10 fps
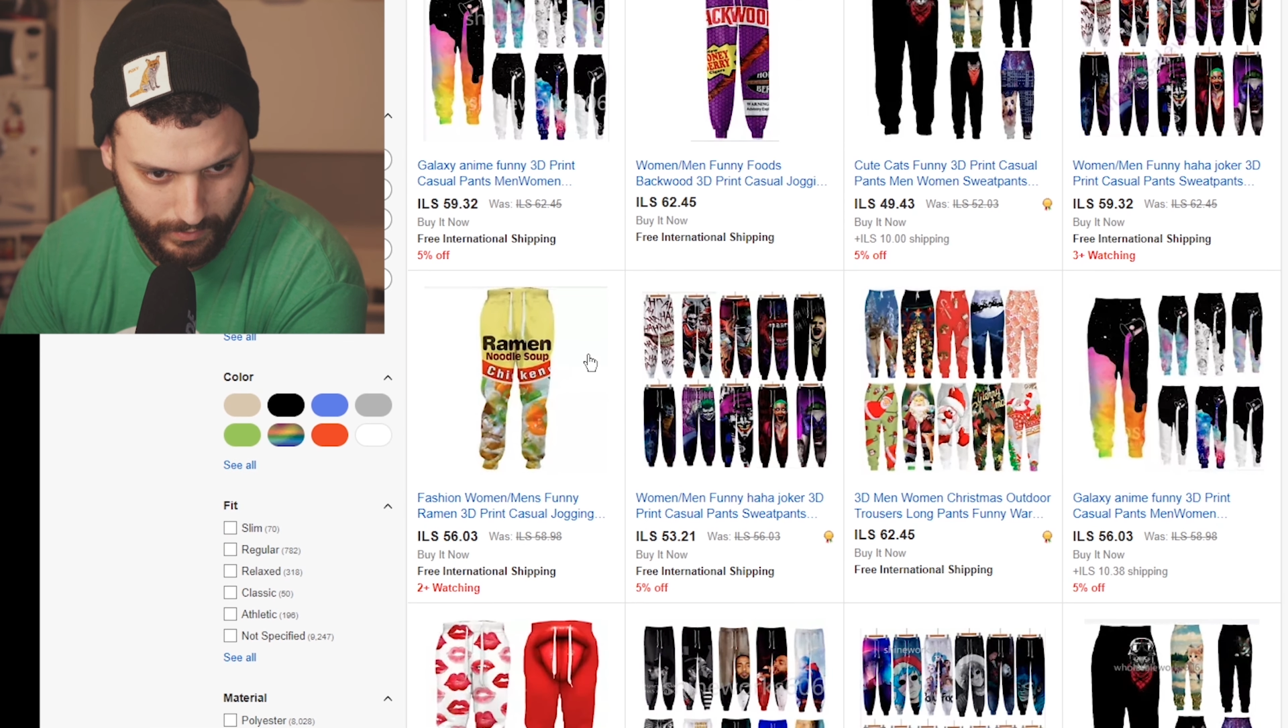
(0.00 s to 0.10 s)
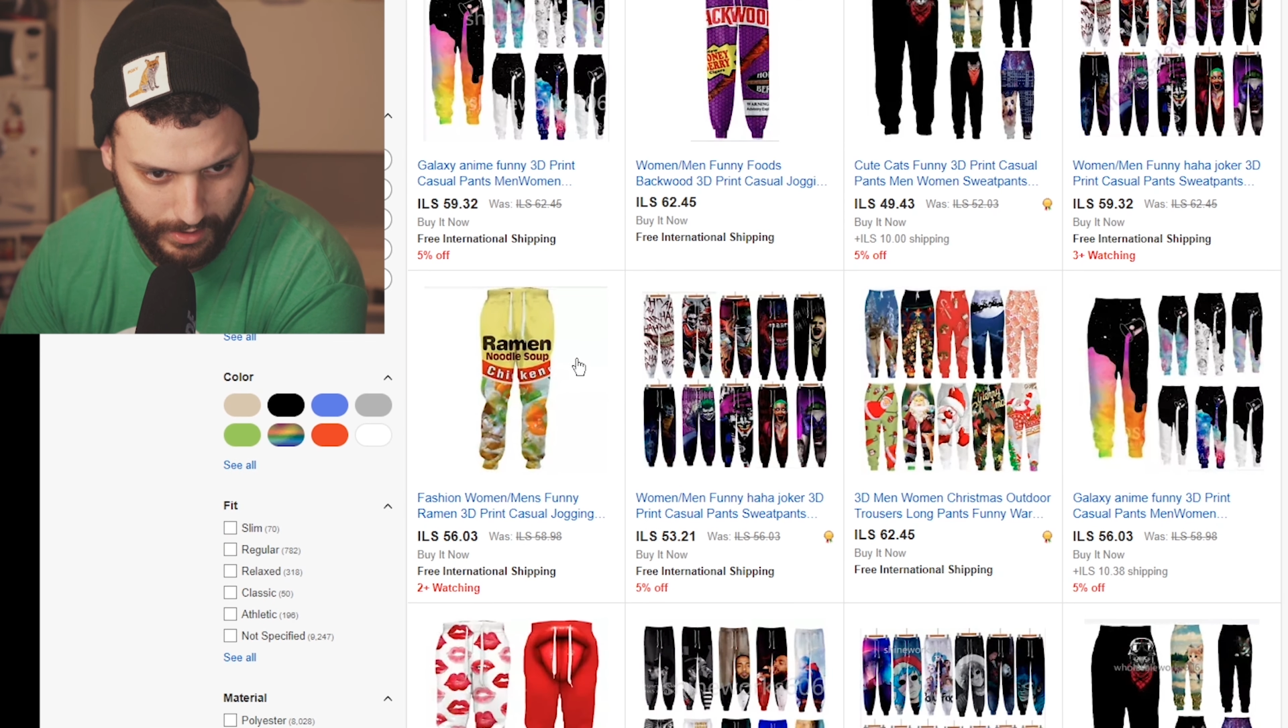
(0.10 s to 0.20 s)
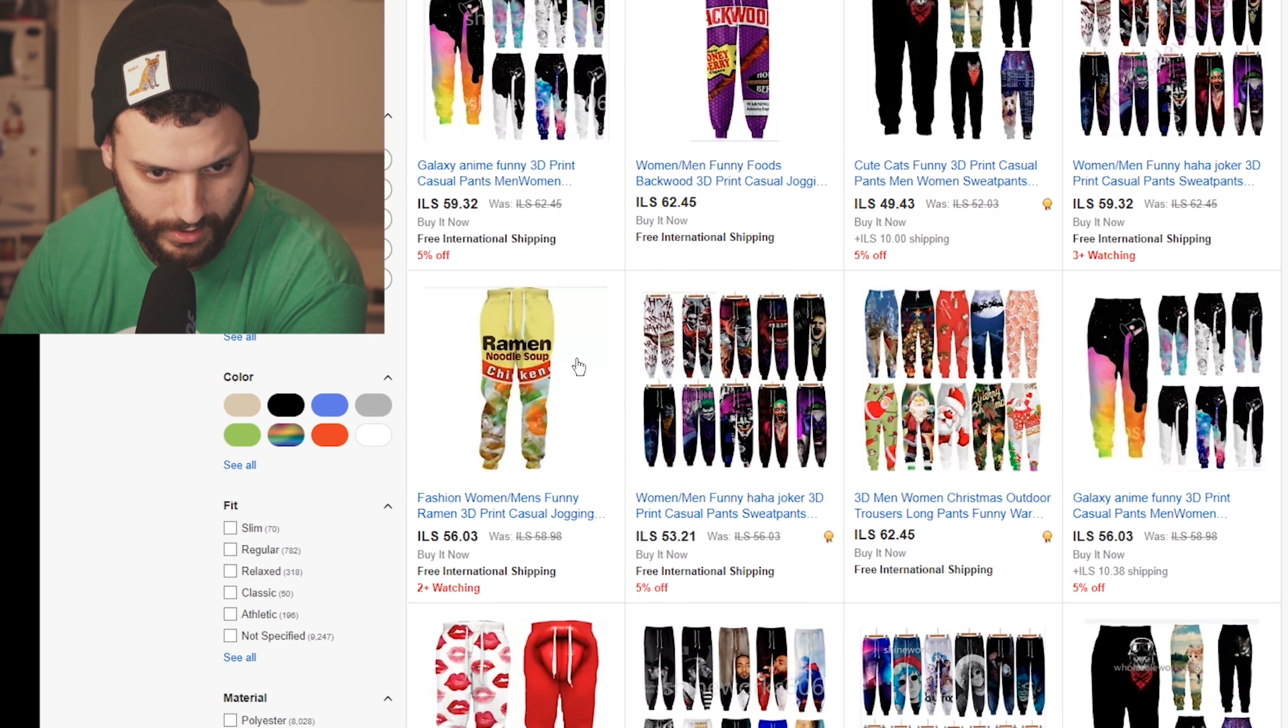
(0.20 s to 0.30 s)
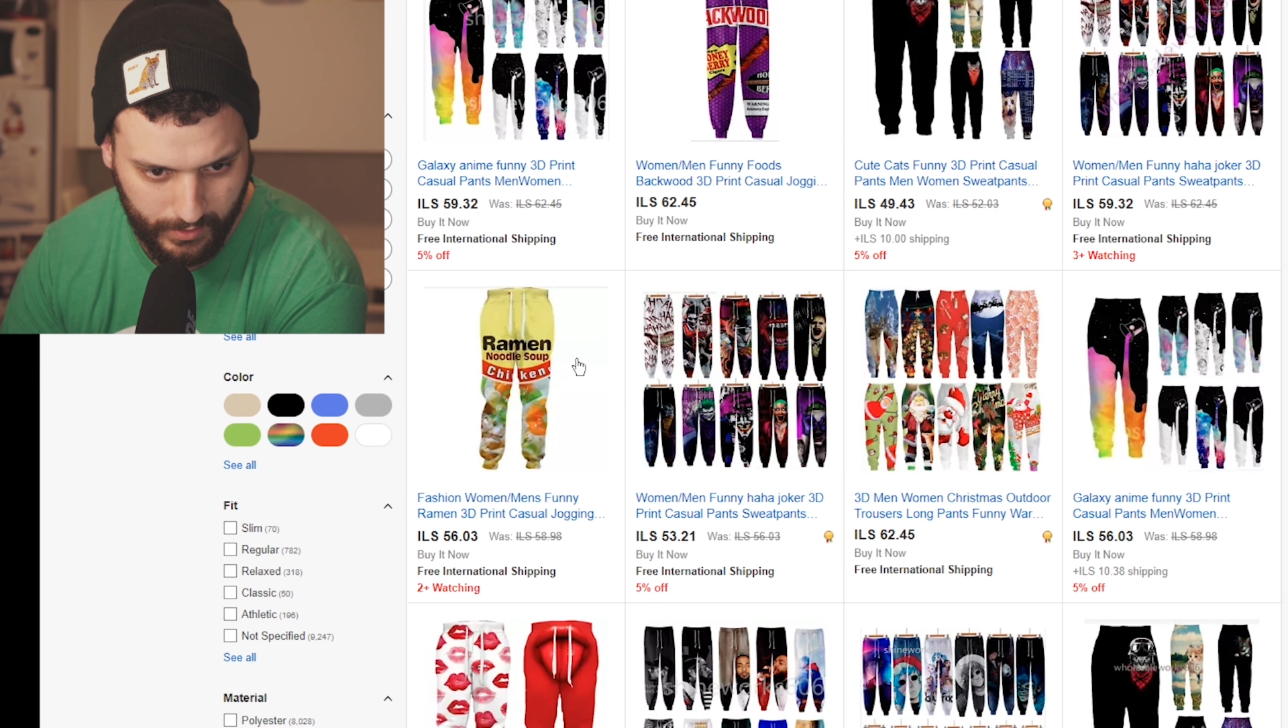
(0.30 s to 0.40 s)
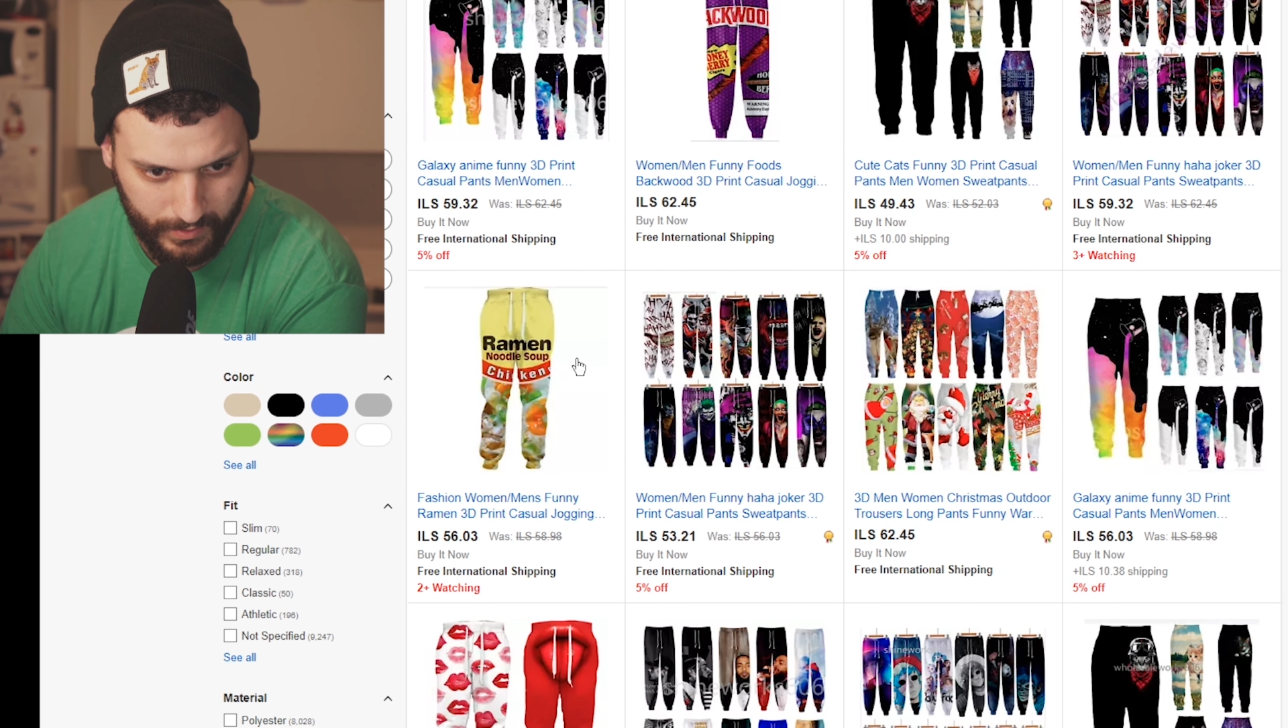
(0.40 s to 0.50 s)

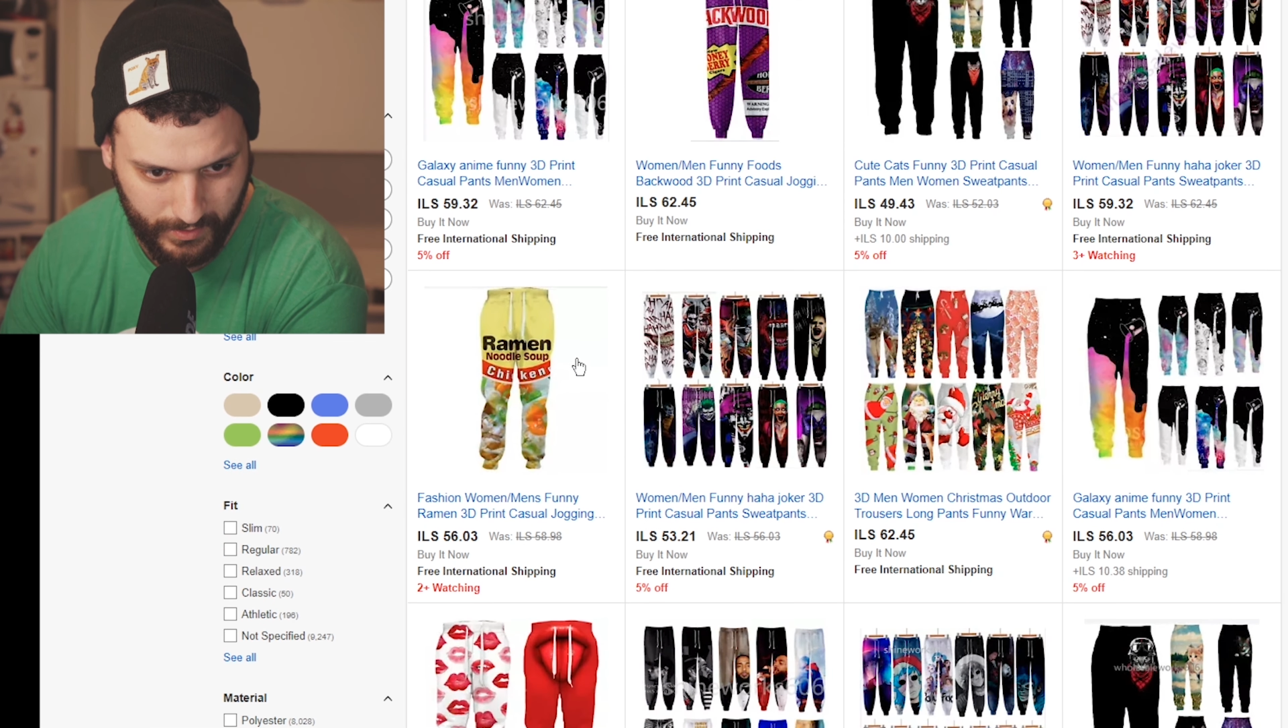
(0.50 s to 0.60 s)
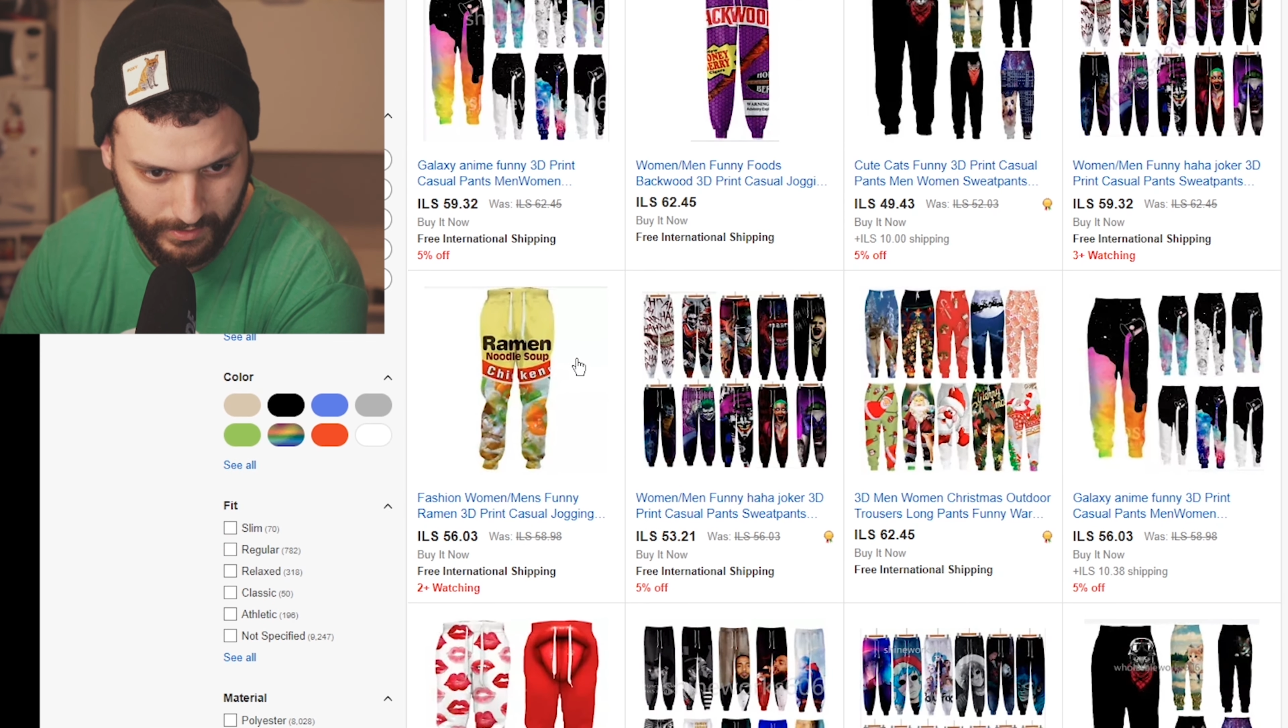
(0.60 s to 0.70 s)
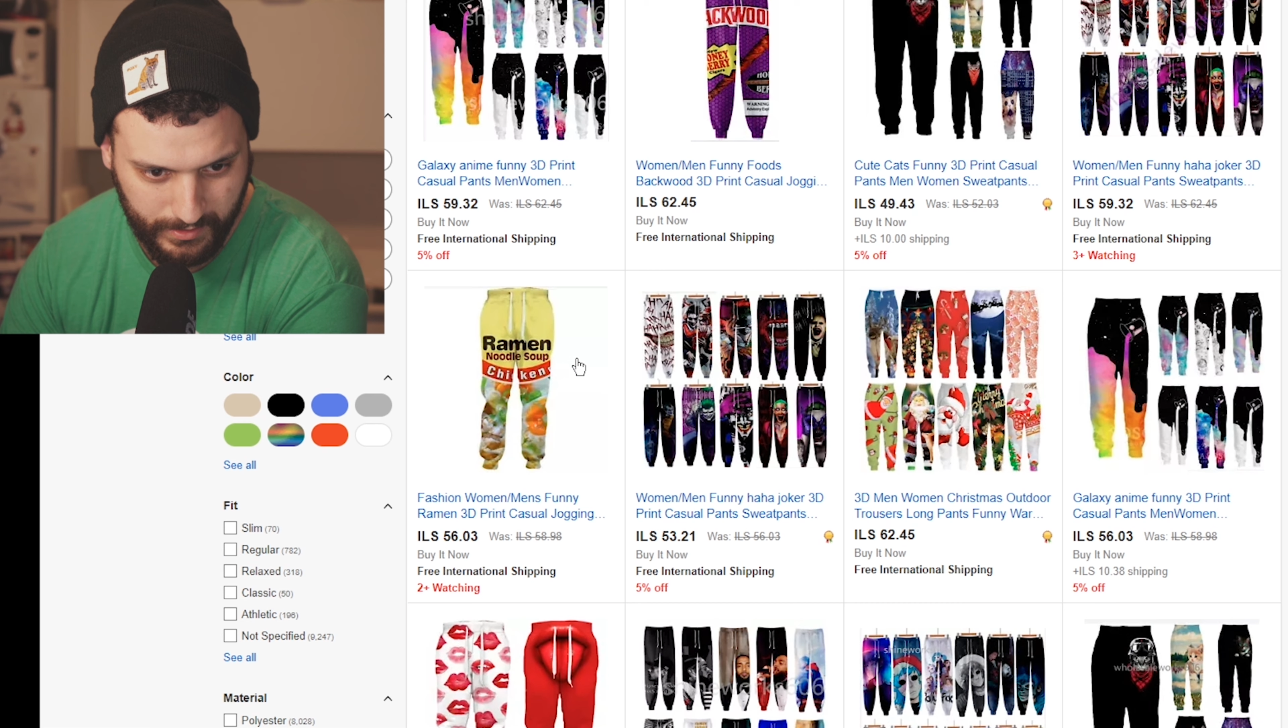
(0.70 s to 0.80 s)
wow.